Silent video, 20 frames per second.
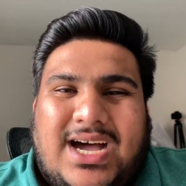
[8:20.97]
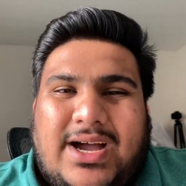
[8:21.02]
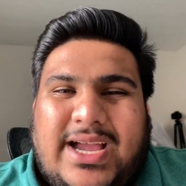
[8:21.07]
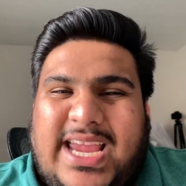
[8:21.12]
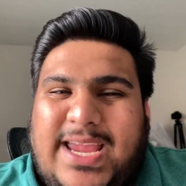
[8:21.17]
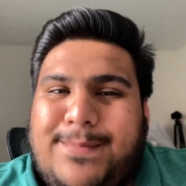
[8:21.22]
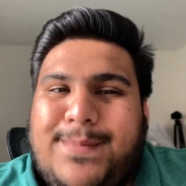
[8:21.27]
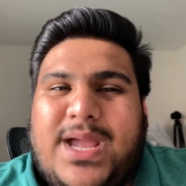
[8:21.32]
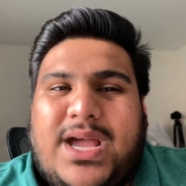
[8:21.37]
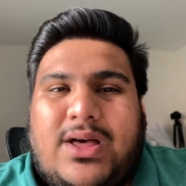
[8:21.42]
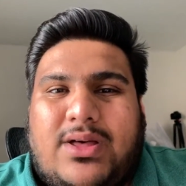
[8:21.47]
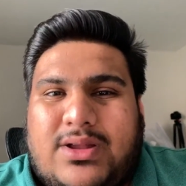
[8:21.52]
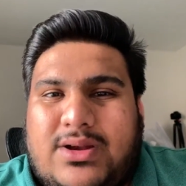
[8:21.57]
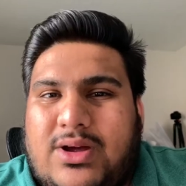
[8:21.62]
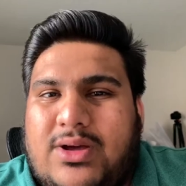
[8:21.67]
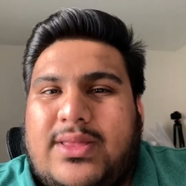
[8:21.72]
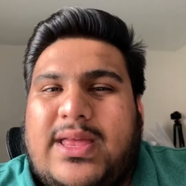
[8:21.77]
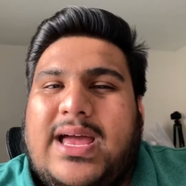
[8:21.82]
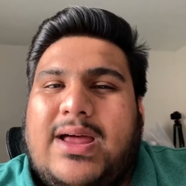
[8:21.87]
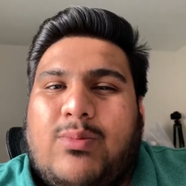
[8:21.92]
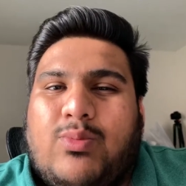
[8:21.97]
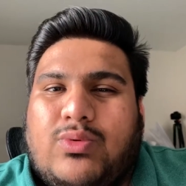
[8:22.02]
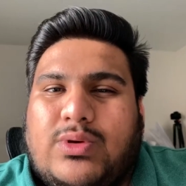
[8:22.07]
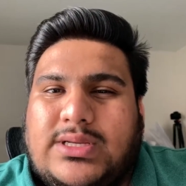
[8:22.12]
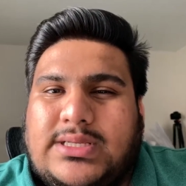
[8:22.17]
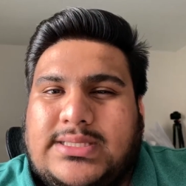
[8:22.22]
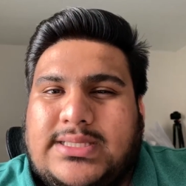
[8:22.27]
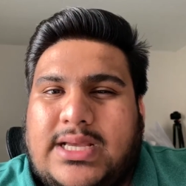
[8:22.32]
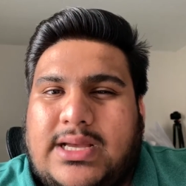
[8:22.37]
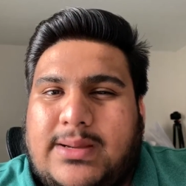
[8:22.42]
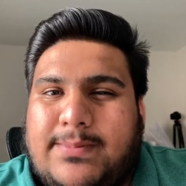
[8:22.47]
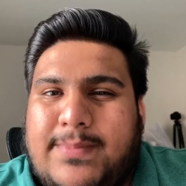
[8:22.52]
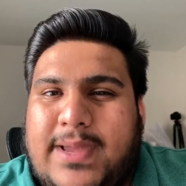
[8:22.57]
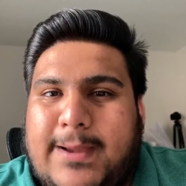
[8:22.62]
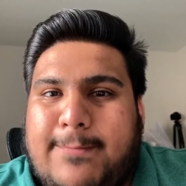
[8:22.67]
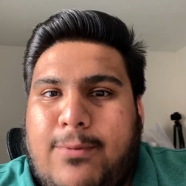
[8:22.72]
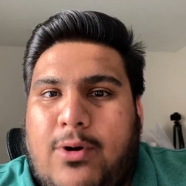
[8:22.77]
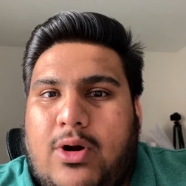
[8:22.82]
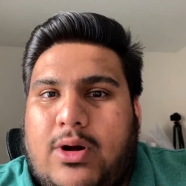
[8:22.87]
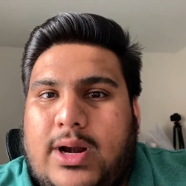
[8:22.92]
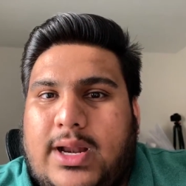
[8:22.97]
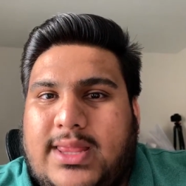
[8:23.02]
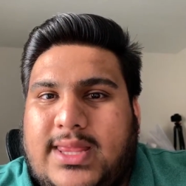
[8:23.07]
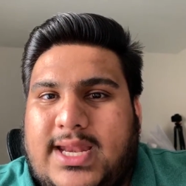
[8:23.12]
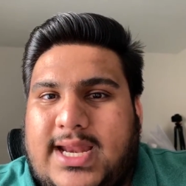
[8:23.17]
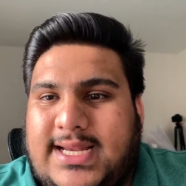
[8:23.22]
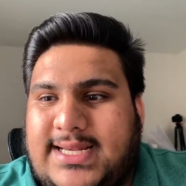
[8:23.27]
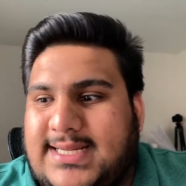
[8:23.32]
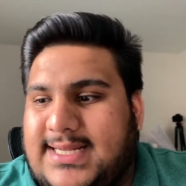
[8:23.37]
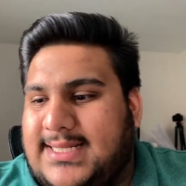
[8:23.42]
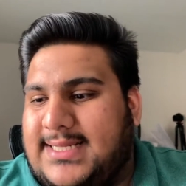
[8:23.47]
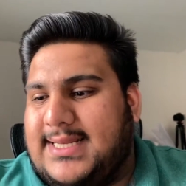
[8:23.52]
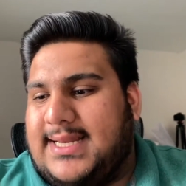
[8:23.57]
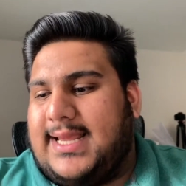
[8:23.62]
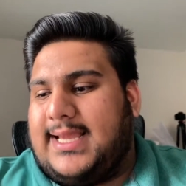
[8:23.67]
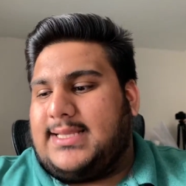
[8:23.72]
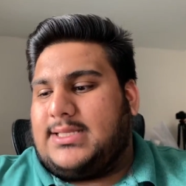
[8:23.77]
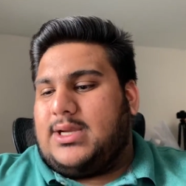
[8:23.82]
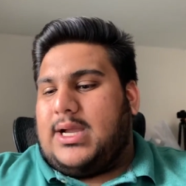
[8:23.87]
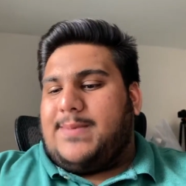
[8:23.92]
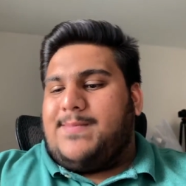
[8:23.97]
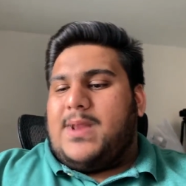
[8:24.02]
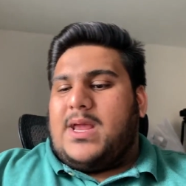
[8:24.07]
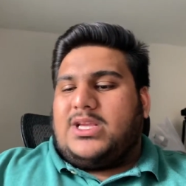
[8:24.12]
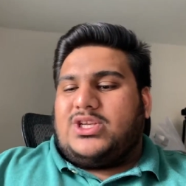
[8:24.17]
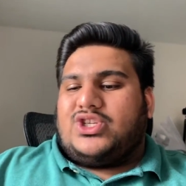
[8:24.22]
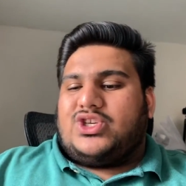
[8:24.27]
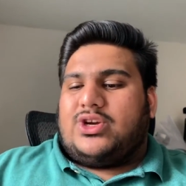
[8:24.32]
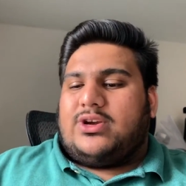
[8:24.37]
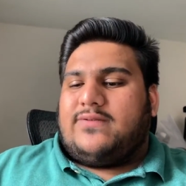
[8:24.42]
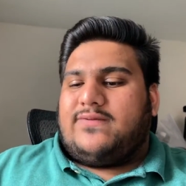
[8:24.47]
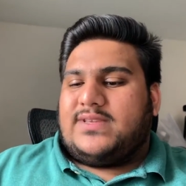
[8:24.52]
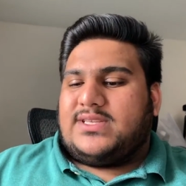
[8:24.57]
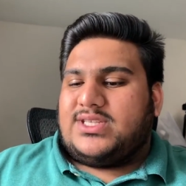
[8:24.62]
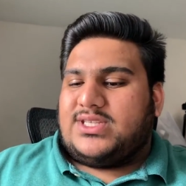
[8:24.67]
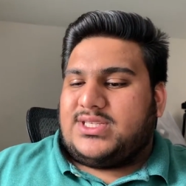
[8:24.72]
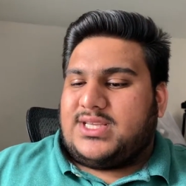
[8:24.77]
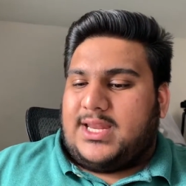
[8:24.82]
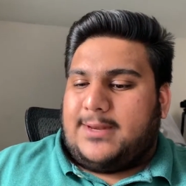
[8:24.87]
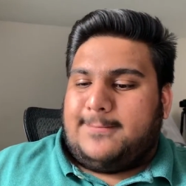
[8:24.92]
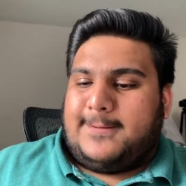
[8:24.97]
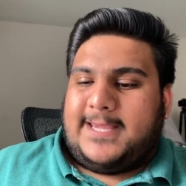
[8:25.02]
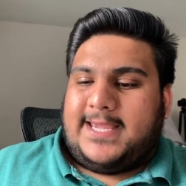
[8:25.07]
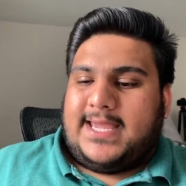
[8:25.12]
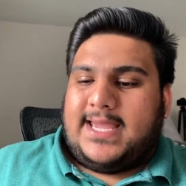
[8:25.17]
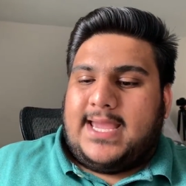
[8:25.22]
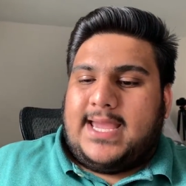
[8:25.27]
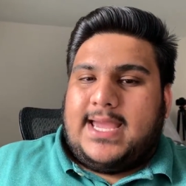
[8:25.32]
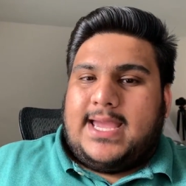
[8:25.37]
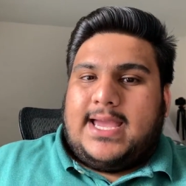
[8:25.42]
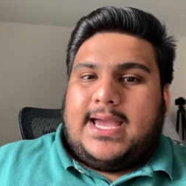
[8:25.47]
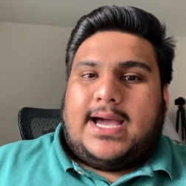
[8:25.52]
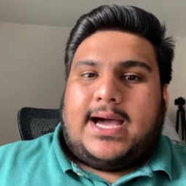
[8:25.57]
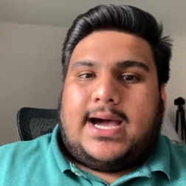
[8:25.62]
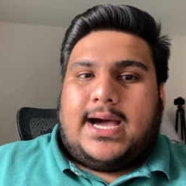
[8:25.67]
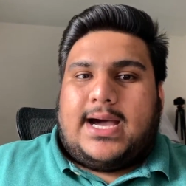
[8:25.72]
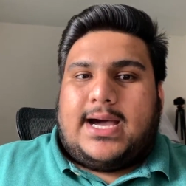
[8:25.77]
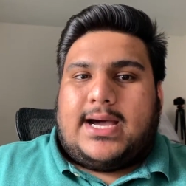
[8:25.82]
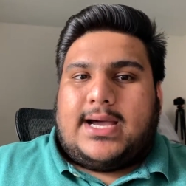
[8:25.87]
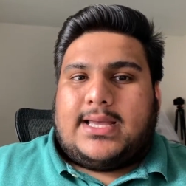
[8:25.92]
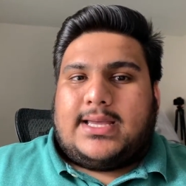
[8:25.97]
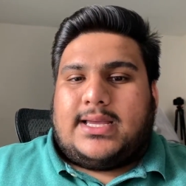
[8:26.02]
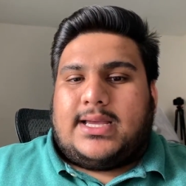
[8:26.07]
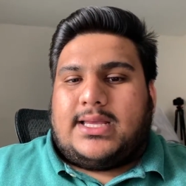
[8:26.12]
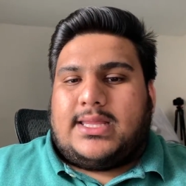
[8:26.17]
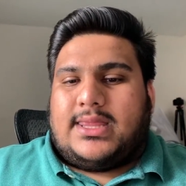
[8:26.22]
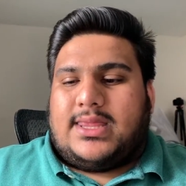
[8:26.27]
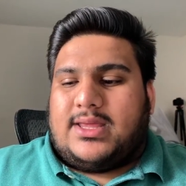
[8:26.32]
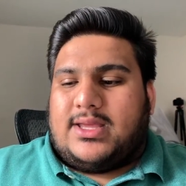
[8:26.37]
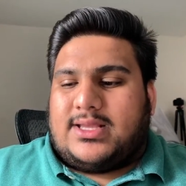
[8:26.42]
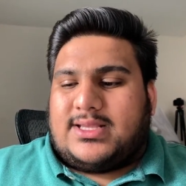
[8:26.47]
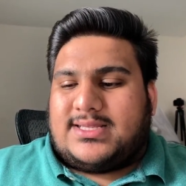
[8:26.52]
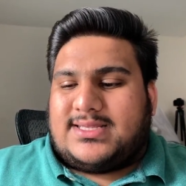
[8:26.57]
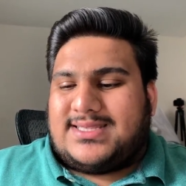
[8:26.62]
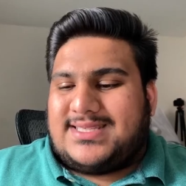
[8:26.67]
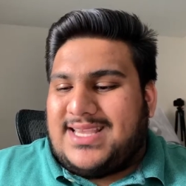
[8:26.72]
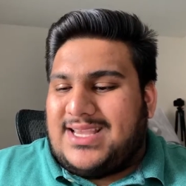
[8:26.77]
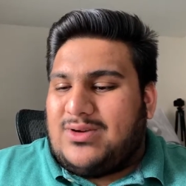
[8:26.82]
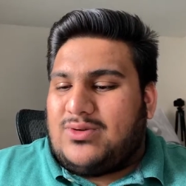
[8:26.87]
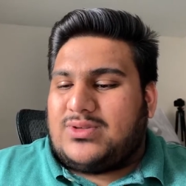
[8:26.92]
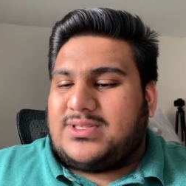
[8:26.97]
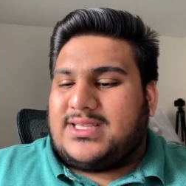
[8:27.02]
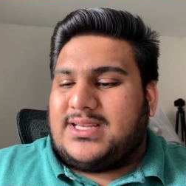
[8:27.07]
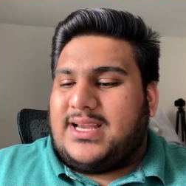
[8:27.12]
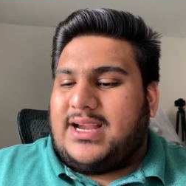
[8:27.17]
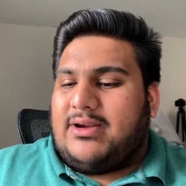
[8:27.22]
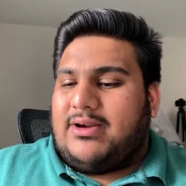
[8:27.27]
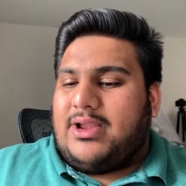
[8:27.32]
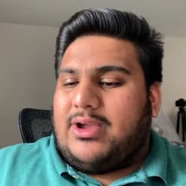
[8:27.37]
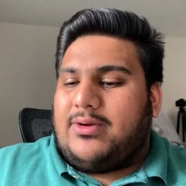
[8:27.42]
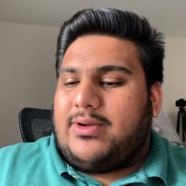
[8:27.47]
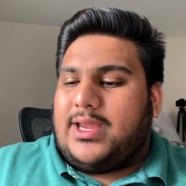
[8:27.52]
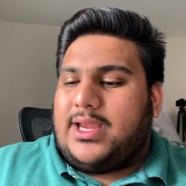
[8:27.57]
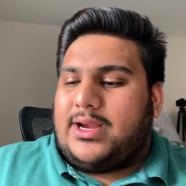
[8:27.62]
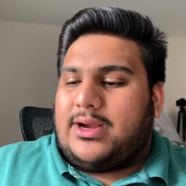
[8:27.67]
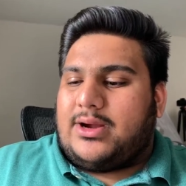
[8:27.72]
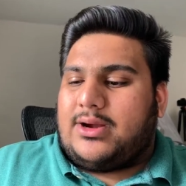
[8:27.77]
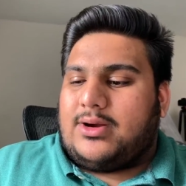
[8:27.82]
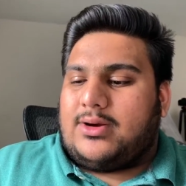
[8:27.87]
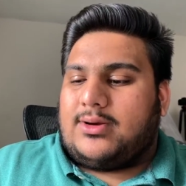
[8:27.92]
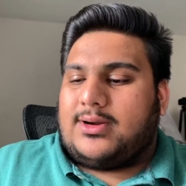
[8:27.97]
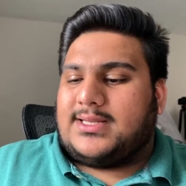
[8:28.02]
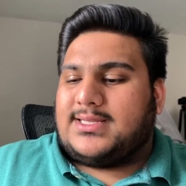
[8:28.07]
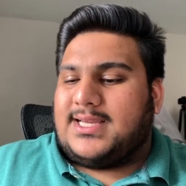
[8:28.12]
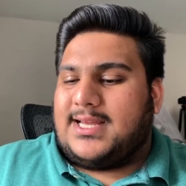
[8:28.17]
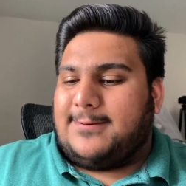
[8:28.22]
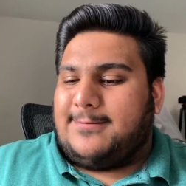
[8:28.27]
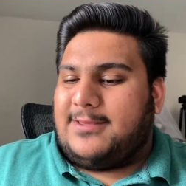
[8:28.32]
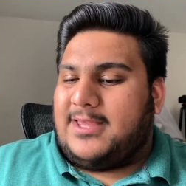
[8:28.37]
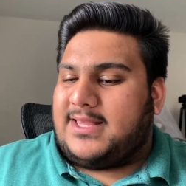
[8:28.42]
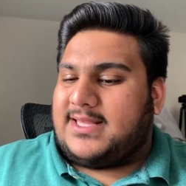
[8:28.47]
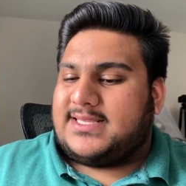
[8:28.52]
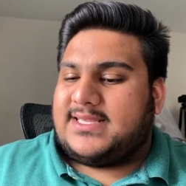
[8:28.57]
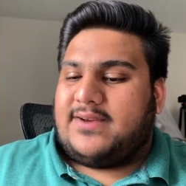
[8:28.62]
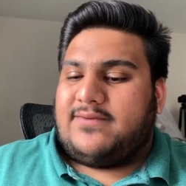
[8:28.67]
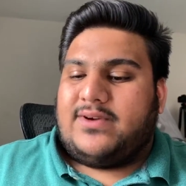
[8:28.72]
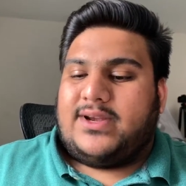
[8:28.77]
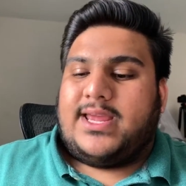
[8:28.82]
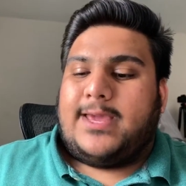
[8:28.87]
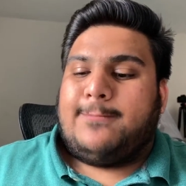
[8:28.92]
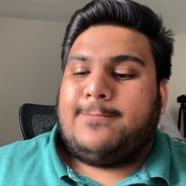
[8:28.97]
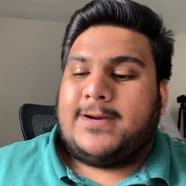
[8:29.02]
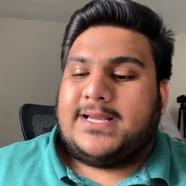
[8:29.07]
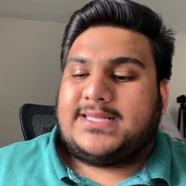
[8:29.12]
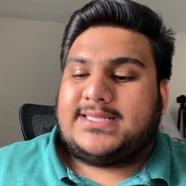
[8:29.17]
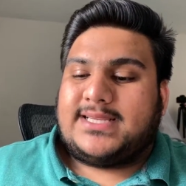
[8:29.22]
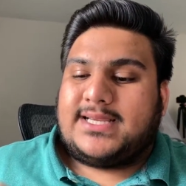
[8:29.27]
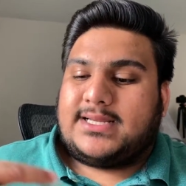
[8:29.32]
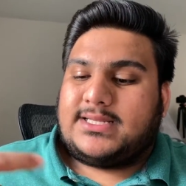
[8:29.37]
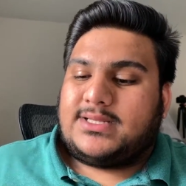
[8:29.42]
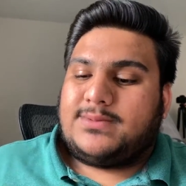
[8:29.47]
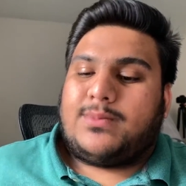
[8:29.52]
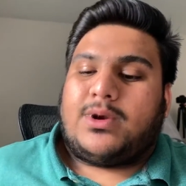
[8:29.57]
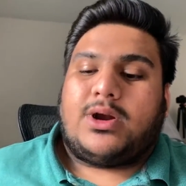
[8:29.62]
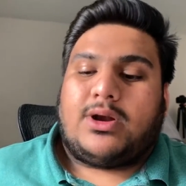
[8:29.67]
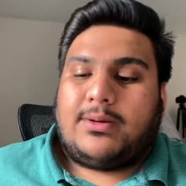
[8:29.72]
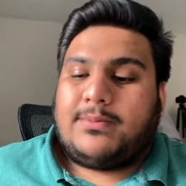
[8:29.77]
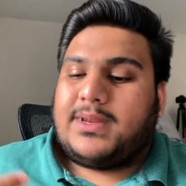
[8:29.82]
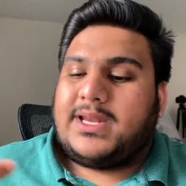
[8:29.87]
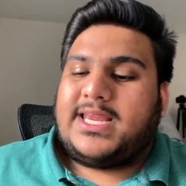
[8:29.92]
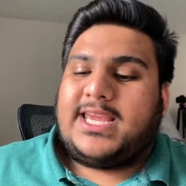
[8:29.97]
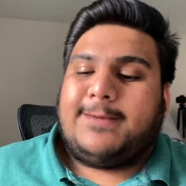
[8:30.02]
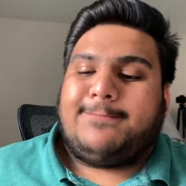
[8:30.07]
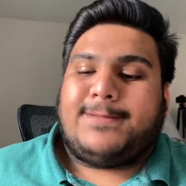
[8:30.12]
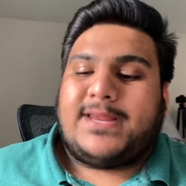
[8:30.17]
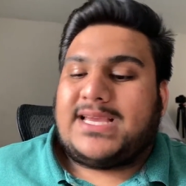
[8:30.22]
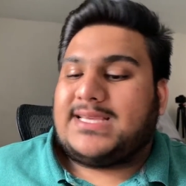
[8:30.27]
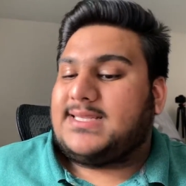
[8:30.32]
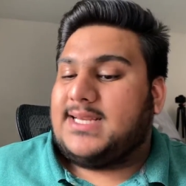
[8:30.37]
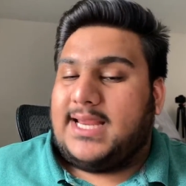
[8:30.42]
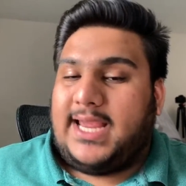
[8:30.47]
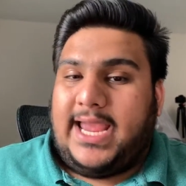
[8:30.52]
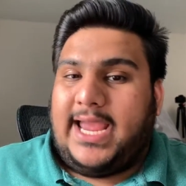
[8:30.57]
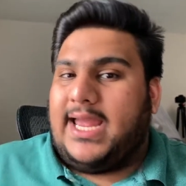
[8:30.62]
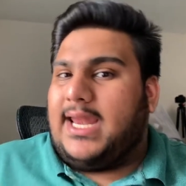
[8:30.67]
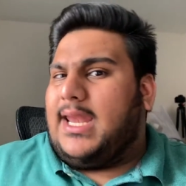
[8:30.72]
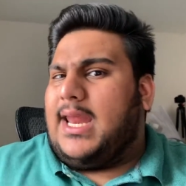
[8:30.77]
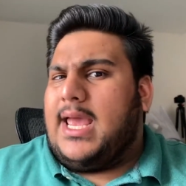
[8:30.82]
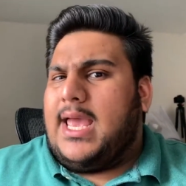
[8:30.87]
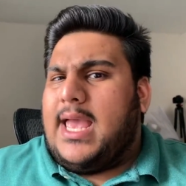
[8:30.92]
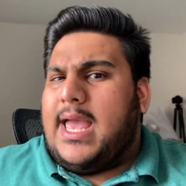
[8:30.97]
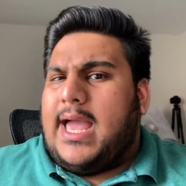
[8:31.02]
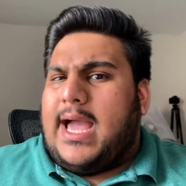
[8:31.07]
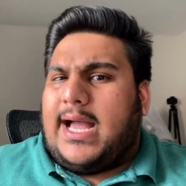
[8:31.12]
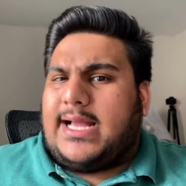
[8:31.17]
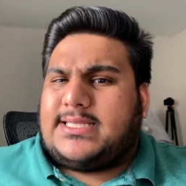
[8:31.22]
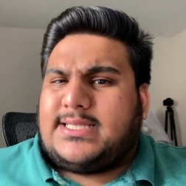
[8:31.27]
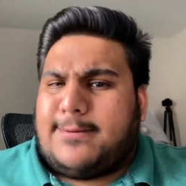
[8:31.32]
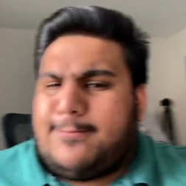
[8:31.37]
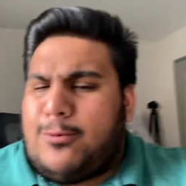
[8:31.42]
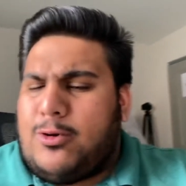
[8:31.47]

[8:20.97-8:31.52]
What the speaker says: email and all that was a big part that I did today. So I'm not sure if it's just gonna be the single scenario here or it's gonna be like this every day, but tomorrow I'm gonna keep testing. And at some